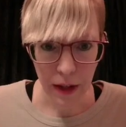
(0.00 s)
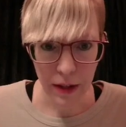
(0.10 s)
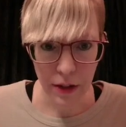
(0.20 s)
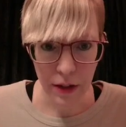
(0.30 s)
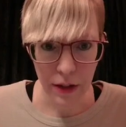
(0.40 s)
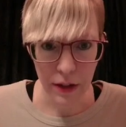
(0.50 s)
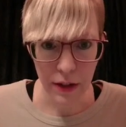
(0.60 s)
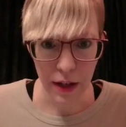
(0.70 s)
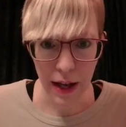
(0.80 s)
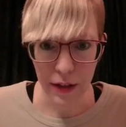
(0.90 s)
I
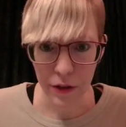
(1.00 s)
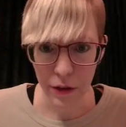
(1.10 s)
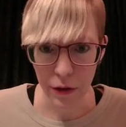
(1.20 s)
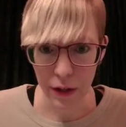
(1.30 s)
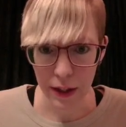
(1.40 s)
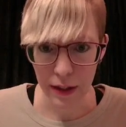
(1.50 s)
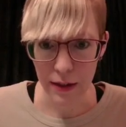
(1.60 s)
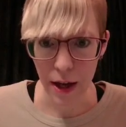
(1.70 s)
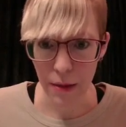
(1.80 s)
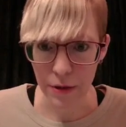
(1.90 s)
just had to create
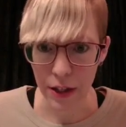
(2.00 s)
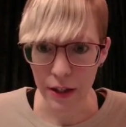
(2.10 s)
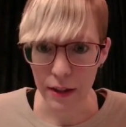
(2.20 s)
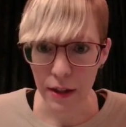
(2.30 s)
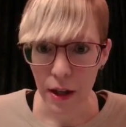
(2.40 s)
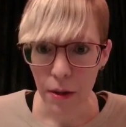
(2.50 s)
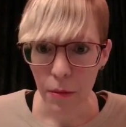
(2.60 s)
this object,